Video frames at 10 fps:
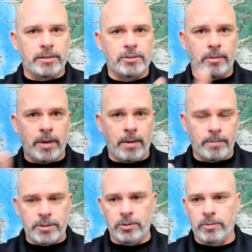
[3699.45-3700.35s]
So up
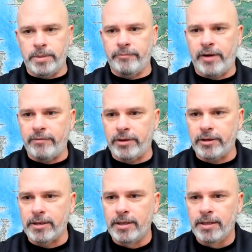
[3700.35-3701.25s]
to be 500.
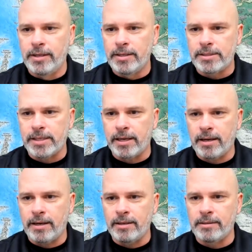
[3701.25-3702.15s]
Say,
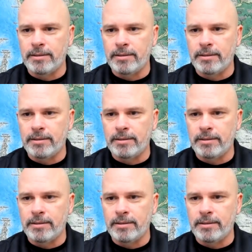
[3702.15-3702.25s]
uh,